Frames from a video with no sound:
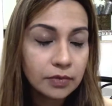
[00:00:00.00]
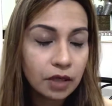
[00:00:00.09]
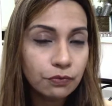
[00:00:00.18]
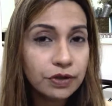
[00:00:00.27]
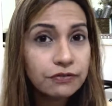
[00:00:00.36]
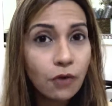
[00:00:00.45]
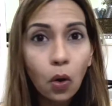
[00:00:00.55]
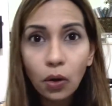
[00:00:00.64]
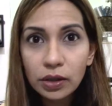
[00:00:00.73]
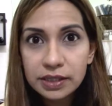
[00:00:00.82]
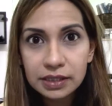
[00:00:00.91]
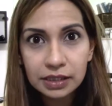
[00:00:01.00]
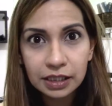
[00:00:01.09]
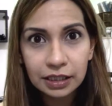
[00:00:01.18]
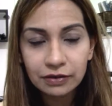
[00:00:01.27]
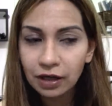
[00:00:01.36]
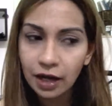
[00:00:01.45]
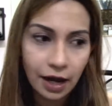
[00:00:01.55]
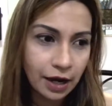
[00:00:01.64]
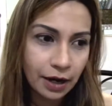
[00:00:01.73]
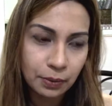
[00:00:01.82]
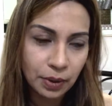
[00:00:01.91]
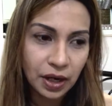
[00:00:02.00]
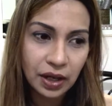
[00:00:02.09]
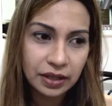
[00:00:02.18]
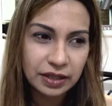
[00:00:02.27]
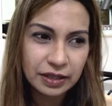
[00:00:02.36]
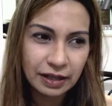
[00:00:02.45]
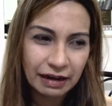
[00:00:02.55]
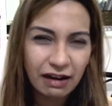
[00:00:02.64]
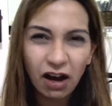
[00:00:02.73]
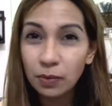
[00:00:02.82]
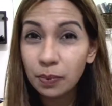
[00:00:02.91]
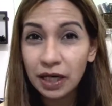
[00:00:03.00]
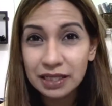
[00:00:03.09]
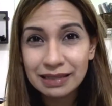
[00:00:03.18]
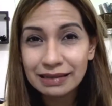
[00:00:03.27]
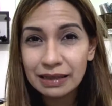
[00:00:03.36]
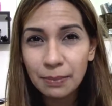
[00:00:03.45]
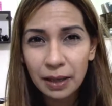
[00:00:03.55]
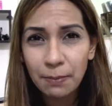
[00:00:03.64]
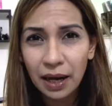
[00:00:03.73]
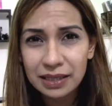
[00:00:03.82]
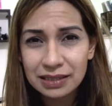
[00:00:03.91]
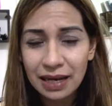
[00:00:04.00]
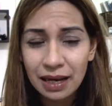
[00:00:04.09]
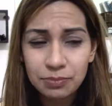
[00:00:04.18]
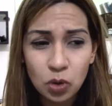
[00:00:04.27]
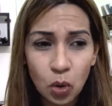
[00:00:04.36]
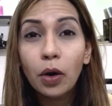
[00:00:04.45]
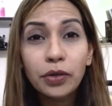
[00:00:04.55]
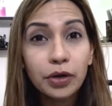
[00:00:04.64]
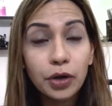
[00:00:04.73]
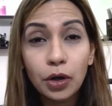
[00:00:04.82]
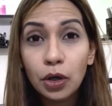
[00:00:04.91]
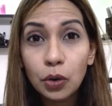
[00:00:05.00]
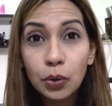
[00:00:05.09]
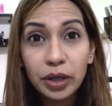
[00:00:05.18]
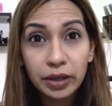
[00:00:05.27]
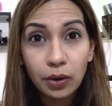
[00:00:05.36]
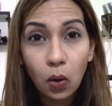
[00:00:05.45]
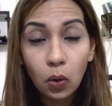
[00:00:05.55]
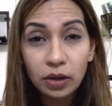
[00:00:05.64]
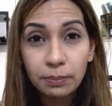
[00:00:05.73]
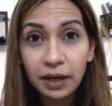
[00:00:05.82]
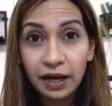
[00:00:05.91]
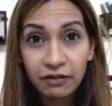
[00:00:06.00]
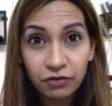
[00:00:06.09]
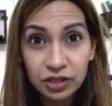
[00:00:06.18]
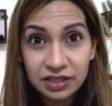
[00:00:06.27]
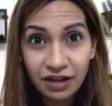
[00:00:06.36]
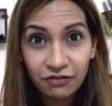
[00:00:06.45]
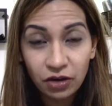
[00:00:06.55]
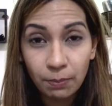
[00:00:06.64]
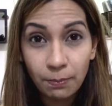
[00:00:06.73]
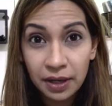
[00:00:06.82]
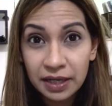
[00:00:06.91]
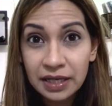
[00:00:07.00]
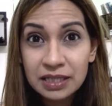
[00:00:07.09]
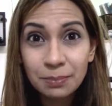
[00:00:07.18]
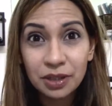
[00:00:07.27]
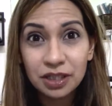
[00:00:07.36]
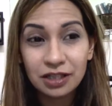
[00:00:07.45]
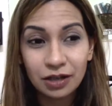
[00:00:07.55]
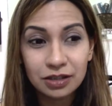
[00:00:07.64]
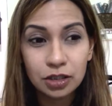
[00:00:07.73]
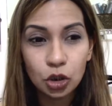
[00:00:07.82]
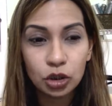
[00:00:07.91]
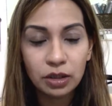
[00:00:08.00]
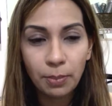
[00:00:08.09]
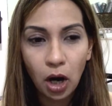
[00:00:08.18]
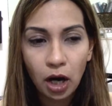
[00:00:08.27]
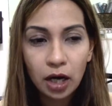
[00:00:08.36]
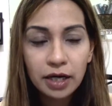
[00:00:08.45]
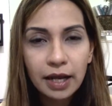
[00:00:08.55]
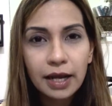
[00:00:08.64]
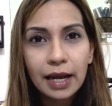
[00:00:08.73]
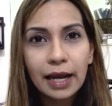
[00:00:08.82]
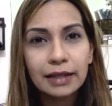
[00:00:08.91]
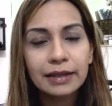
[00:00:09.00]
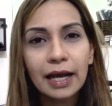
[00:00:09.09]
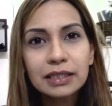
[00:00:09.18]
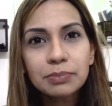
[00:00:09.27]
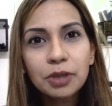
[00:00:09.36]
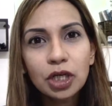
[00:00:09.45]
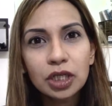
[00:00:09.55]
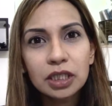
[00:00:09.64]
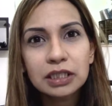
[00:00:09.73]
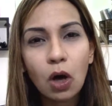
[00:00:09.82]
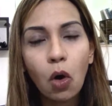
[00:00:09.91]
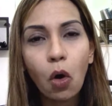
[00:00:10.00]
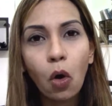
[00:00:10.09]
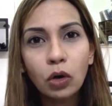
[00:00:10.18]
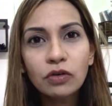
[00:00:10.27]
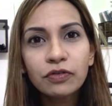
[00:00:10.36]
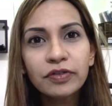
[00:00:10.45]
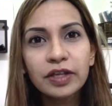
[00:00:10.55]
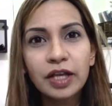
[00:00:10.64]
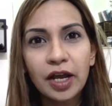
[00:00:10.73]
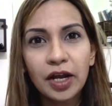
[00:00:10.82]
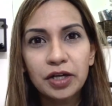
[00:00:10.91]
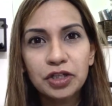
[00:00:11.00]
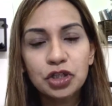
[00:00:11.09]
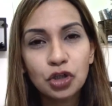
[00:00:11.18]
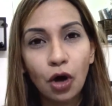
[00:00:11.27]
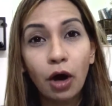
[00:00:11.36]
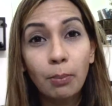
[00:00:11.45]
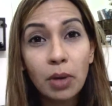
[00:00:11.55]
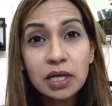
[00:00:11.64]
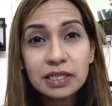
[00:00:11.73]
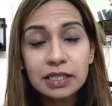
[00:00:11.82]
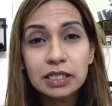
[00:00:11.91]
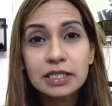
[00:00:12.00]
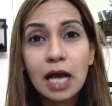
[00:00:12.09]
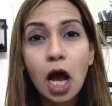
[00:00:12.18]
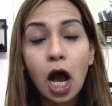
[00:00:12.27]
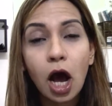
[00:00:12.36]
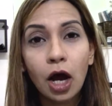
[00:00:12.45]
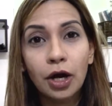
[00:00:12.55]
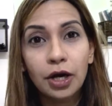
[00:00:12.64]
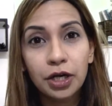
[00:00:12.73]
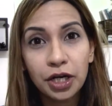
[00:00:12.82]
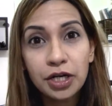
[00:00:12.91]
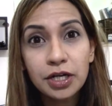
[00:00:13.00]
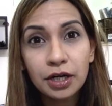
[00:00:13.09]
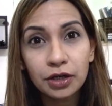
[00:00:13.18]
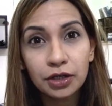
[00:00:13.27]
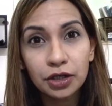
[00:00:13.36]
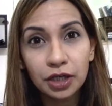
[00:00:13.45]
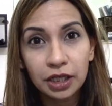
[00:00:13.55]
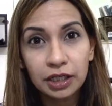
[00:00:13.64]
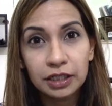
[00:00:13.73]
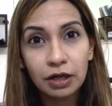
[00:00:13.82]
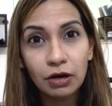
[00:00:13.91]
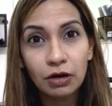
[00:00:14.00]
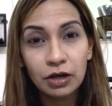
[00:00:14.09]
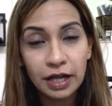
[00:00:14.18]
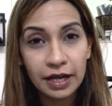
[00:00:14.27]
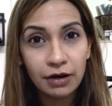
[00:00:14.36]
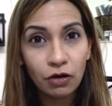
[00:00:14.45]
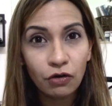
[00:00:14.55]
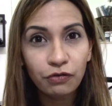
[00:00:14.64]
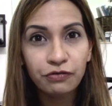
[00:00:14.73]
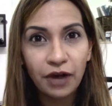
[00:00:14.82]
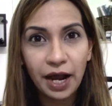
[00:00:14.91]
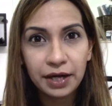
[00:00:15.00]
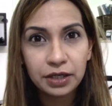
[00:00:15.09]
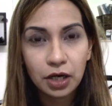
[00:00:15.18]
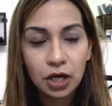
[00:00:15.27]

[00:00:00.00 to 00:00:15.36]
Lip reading: We've all seen the guy with unpleasantly big biceps, or the girl who can hold a plank for several minutes but doesn't look the part, and that's because all of their strong muscles are hidden underneath a layer of fat.